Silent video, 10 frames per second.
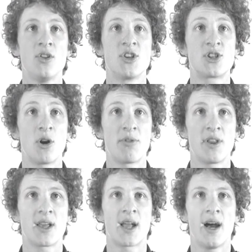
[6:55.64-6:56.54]
on the Stop,
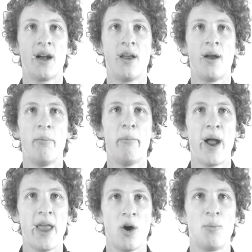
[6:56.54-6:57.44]
Think card
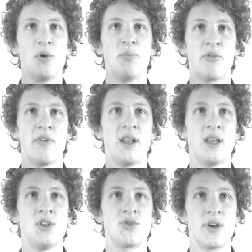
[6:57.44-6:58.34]
may help you prevent
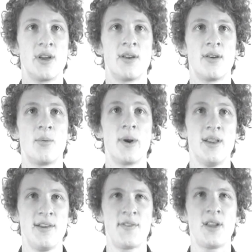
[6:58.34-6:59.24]
injury when
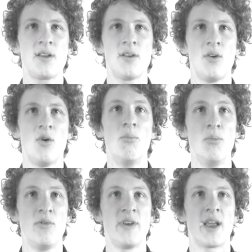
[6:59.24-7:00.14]
lifting or
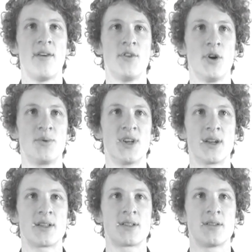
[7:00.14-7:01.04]
moving heavy
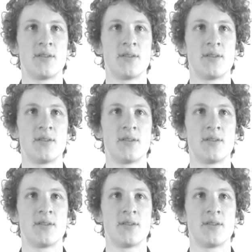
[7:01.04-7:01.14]
objects.